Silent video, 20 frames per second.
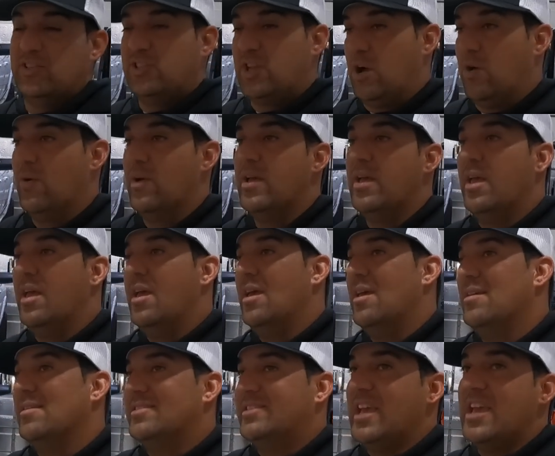So
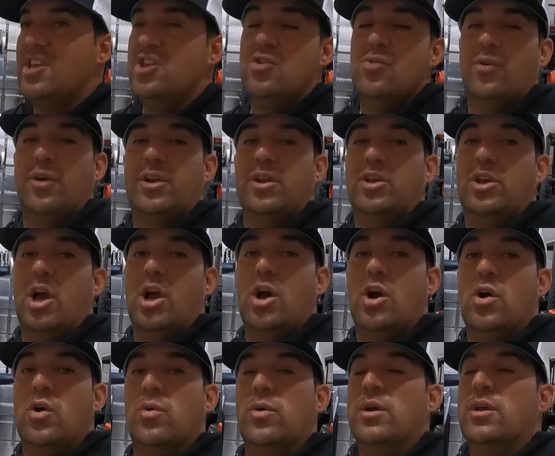say you were gonna
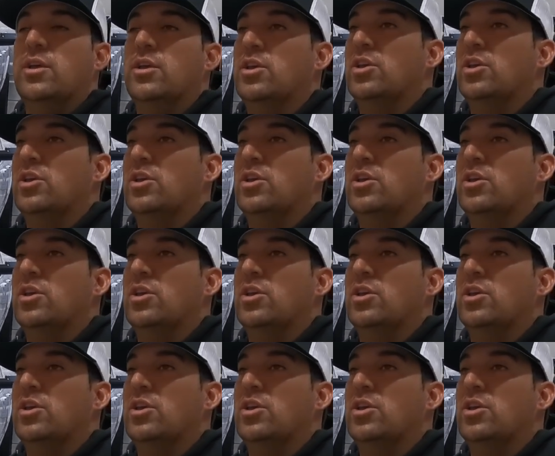go,